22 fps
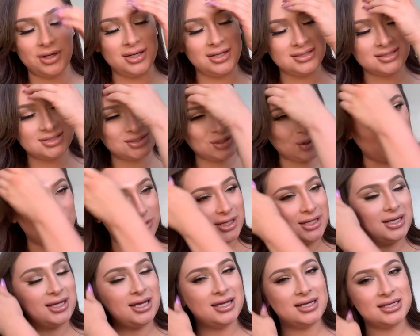It is
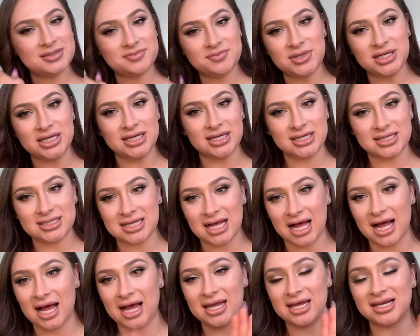Toni, it is me, it is I,